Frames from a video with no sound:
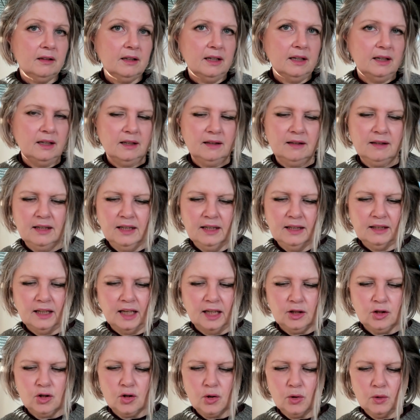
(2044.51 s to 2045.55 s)
there. And
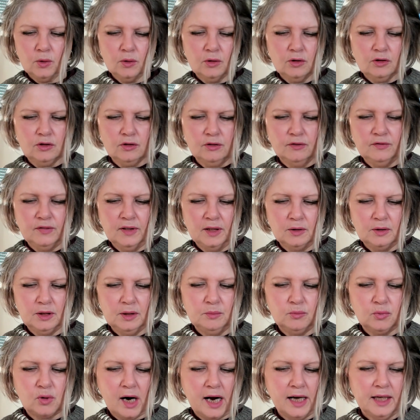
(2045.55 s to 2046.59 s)
I chose a very
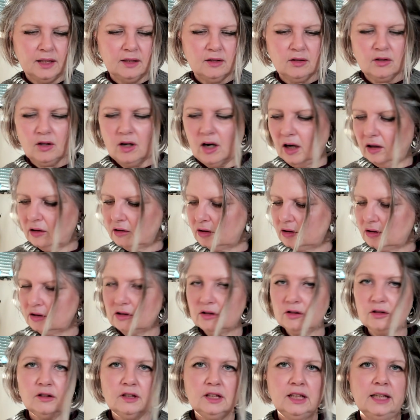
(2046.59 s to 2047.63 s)
bright color
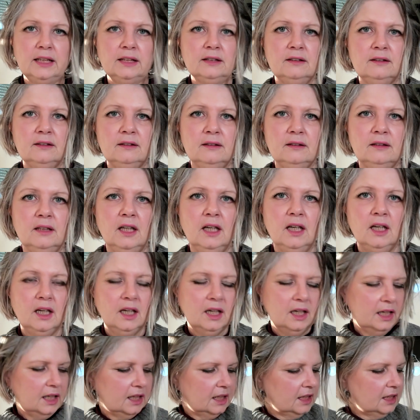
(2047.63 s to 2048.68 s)
so that
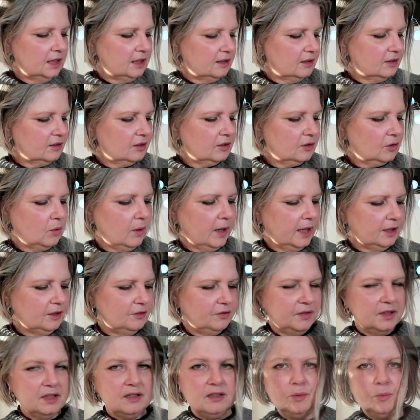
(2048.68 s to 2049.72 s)
it's quite
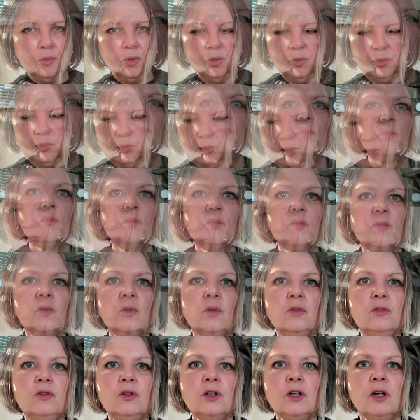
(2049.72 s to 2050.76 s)
visible
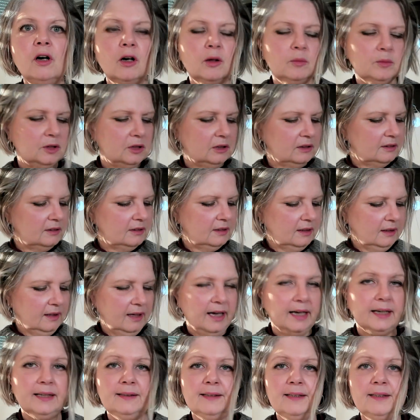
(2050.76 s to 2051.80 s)
on the garments
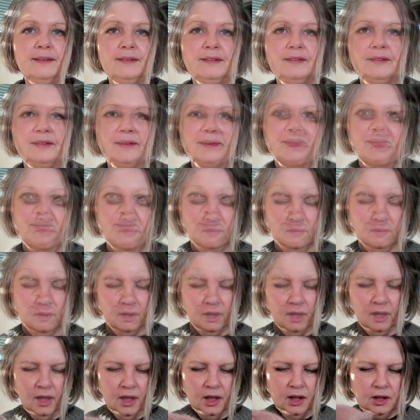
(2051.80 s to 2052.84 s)
I knit.
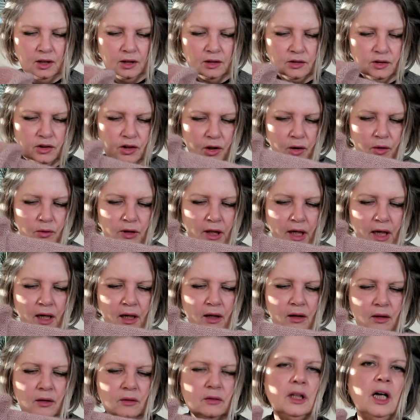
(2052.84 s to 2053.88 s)
So
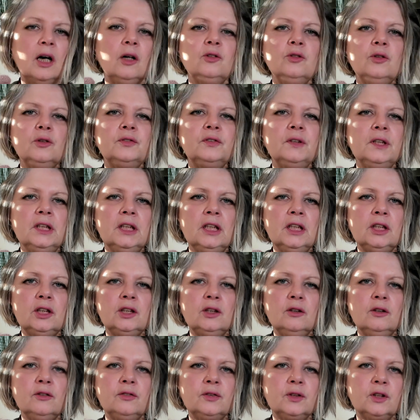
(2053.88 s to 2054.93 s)
now to finish
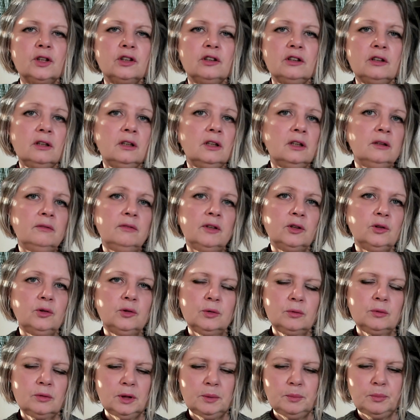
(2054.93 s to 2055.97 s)
the first sleeve and
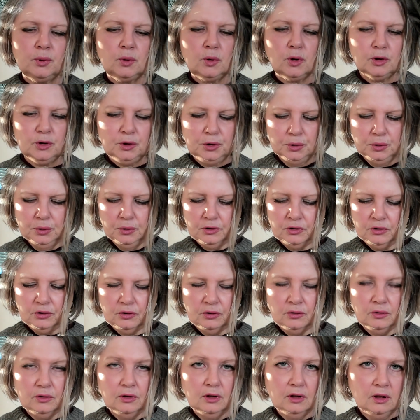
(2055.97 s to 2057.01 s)
to
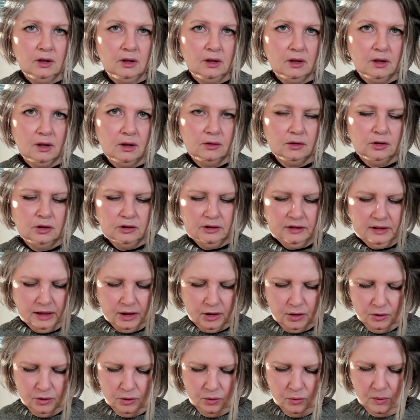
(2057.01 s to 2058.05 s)
reproduce on the
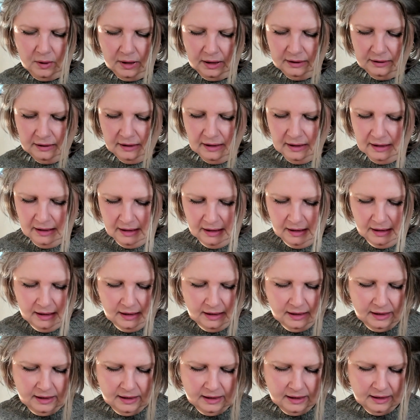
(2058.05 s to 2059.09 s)
second one,
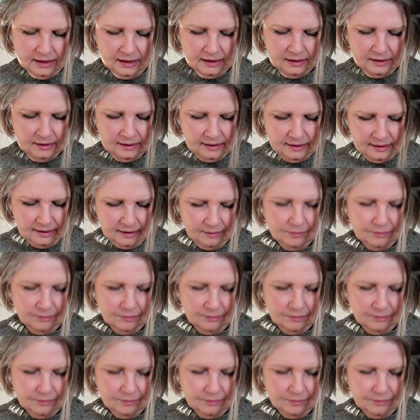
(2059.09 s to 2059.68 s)
and